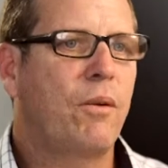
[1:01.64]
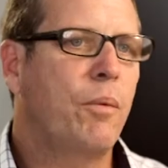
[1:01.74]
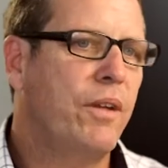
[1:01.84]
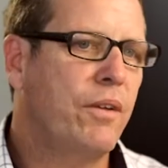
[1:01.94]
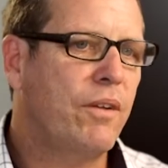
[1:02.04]
like
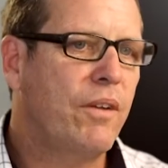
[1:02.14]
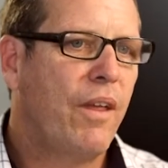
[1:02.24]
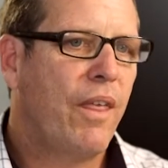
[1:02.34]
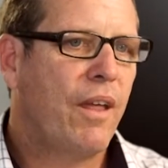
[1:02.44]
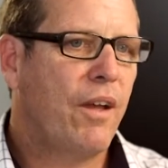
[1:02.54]
we do.
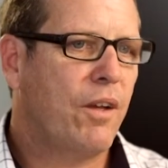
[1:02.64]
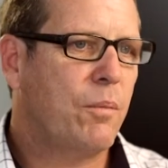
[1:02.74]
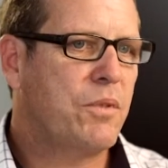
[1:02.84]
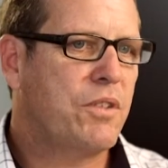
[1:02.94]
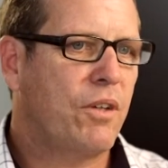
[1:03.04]

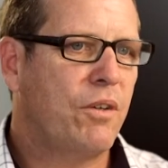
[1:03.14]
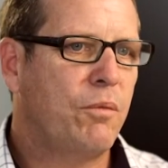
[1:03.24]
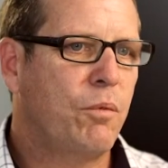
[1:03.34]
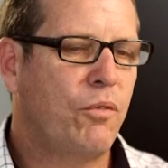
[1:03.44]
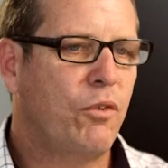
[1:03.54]
Um,
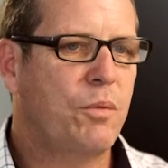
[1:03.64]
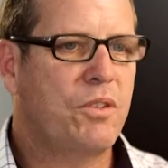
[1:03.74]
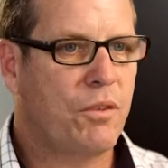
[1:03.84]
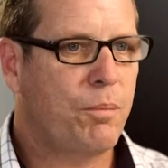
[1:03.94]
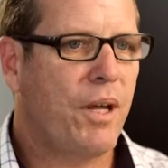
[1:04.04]
so we form a
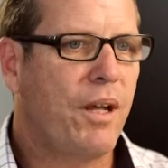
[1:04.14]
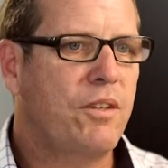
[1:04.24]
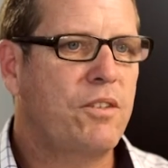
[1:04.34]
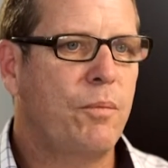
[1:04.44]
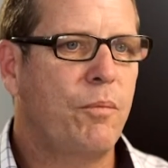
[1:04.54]
strong
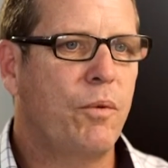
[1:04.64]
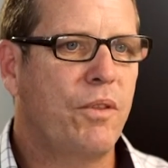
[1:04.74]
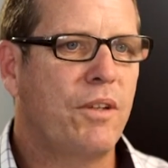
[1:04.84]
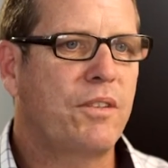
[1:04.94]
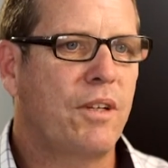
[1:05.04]
partnership with
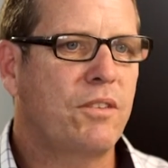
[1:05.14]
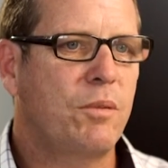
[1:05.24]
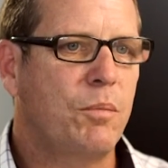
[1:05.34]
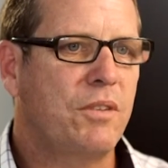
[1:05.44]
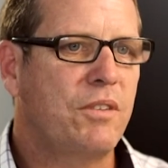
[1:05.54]
those
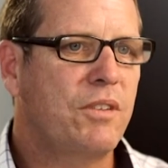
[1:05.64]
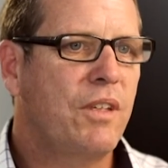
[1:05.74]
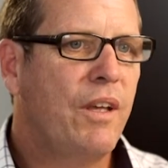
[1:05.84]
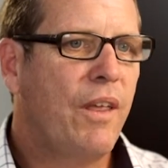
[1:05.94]
customers